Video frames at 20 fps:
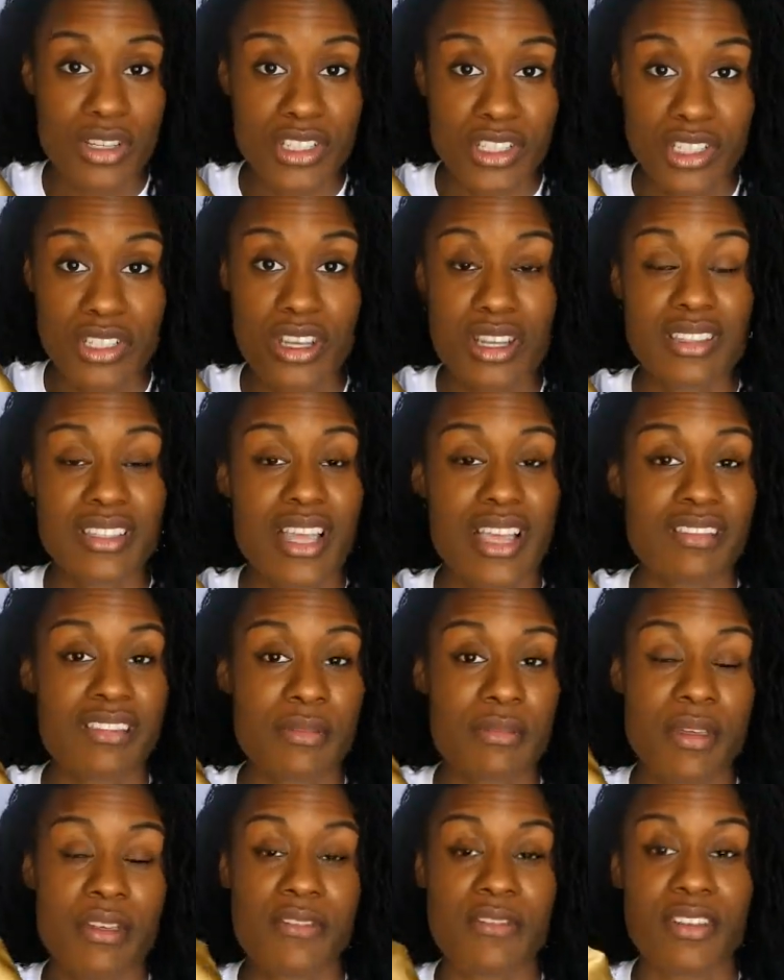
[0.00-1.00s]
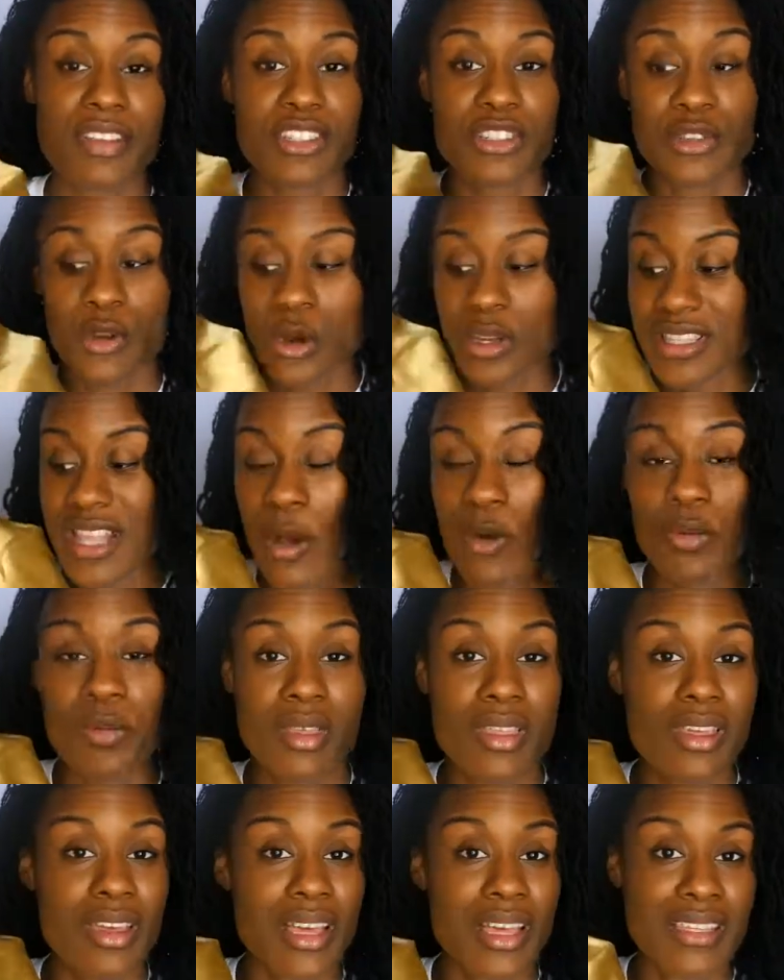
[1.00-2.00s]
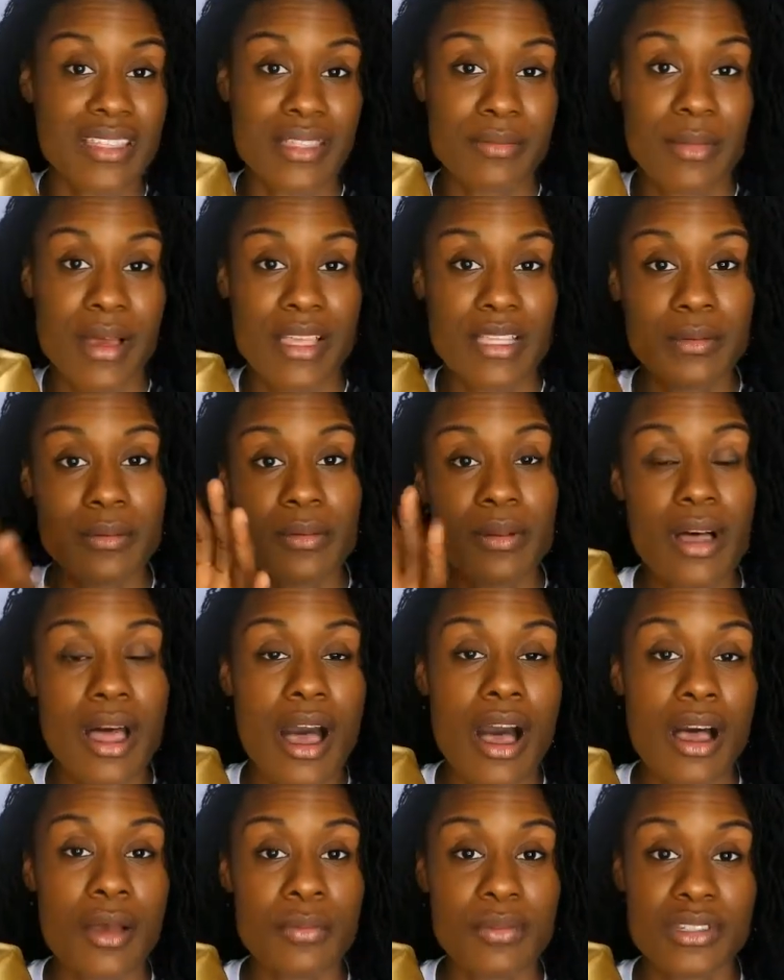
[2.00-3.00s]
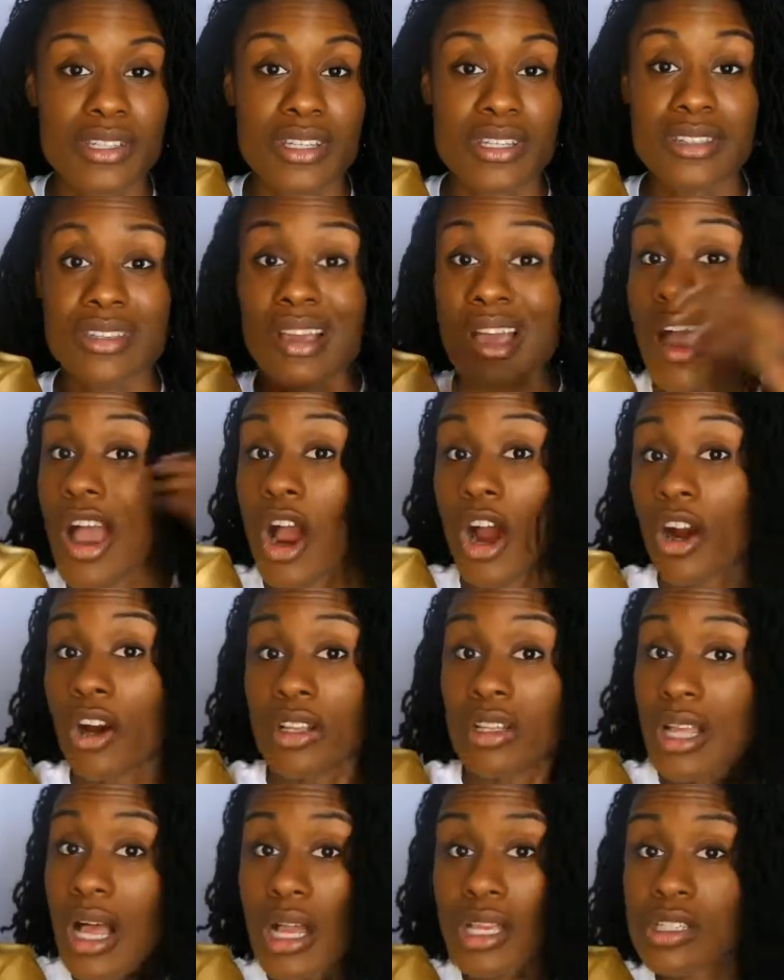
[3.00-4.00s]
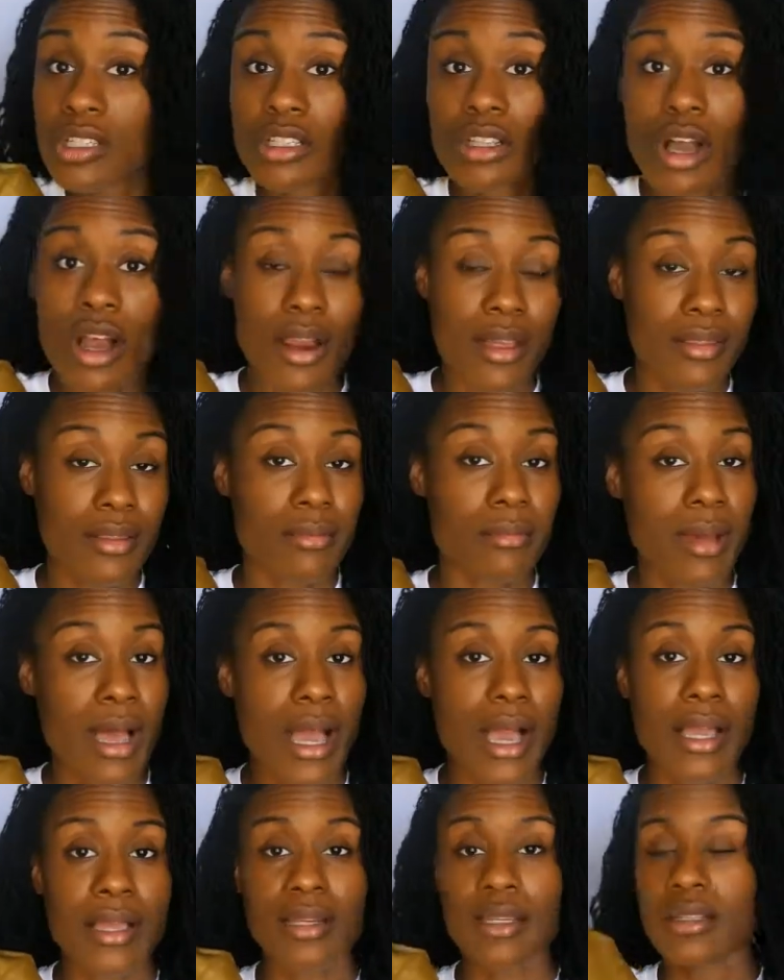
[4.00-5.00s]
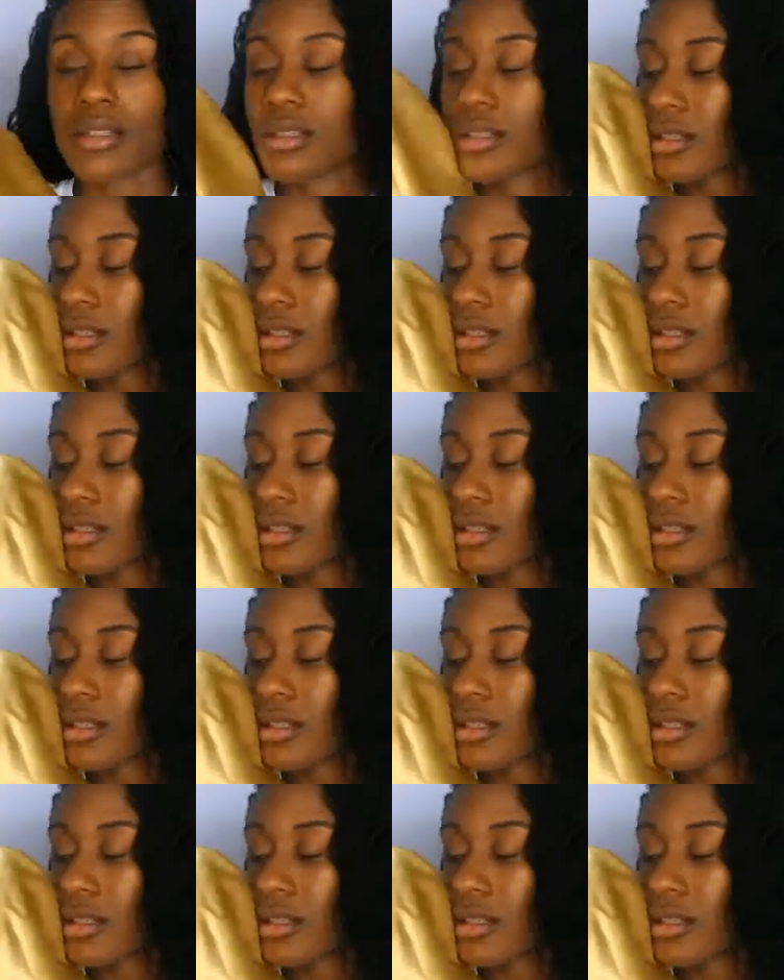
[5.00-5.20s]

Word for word: She does have some that fits yours. That would be the customizable option. Her locks are longer than mine.